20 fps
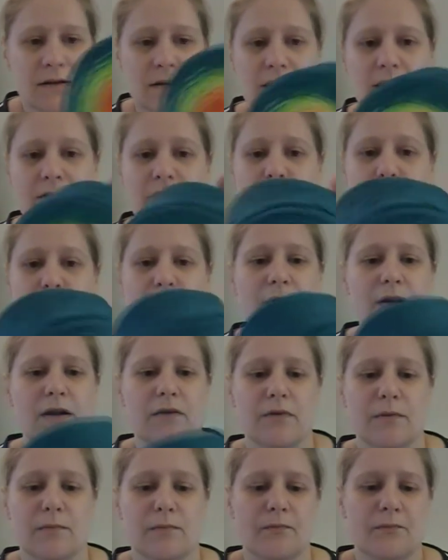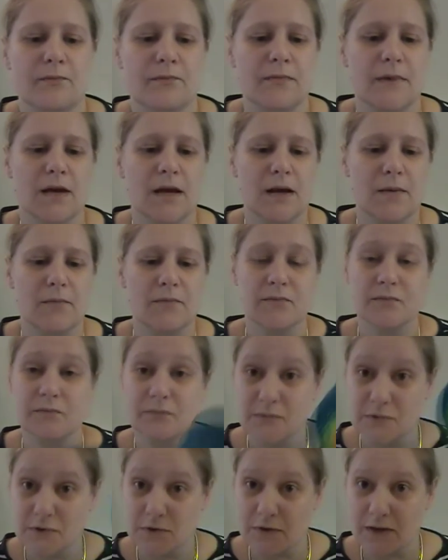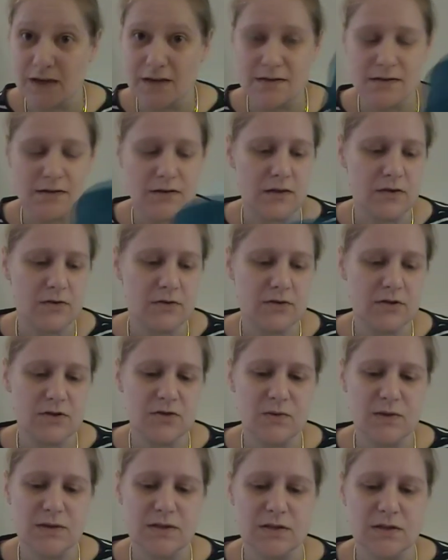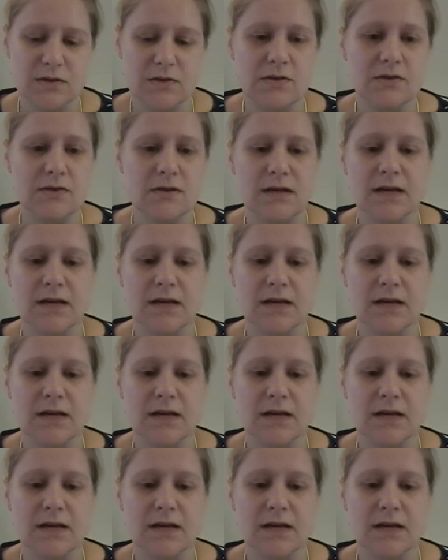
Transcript: love them, love them. So that's another good 20 euros.